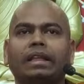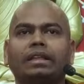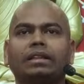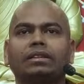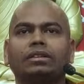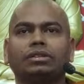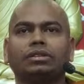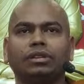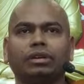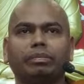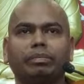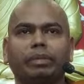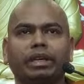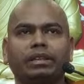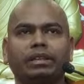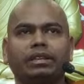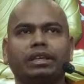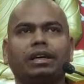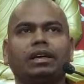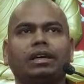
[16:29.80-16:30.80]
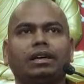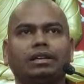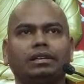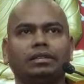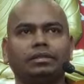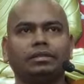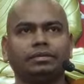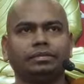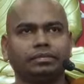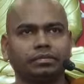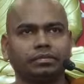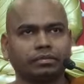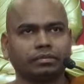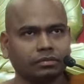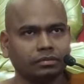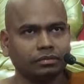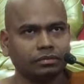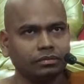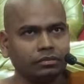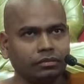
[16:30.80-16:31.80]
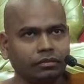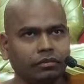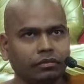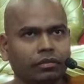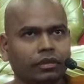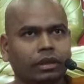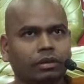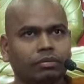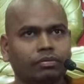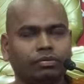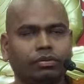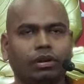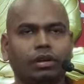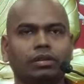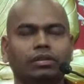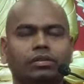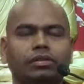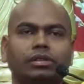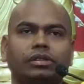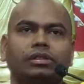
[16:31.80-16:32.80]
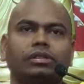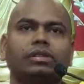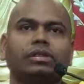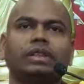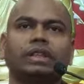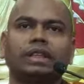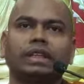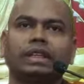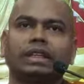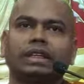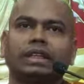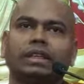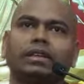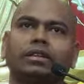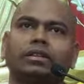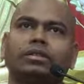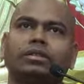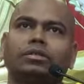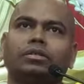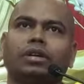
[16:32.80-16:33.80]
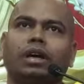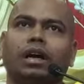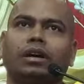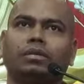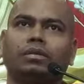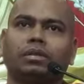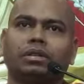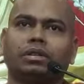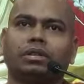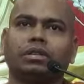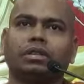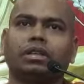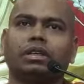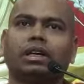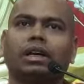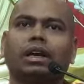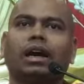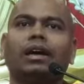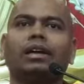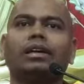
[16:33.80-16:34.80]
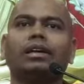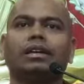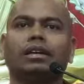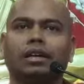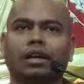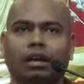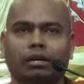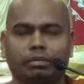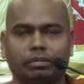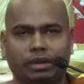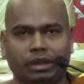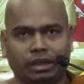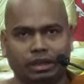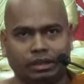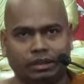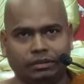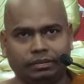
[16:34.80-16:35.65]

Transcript: So the metta follows through our kaya kamma.